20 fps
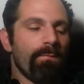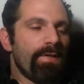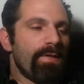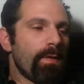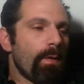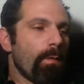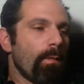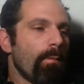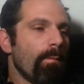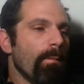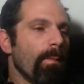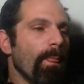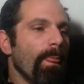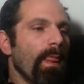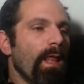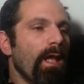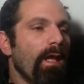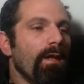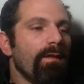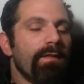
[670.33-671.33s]
So
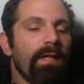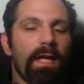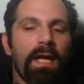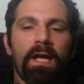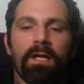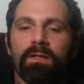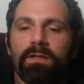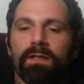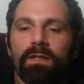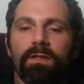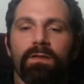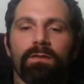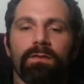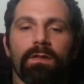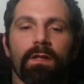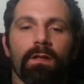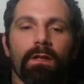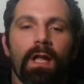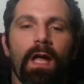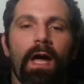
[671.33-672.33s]
they actually used
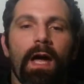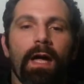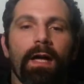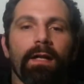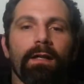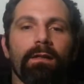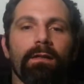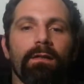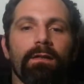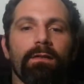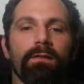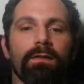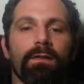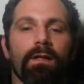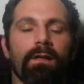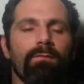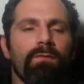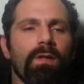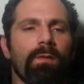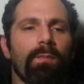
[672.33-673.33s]
a lie to
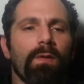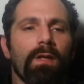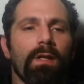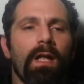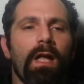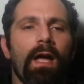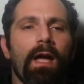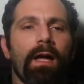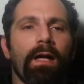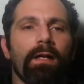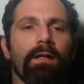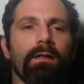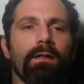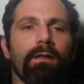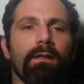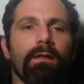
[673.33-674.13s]
cover up a lie,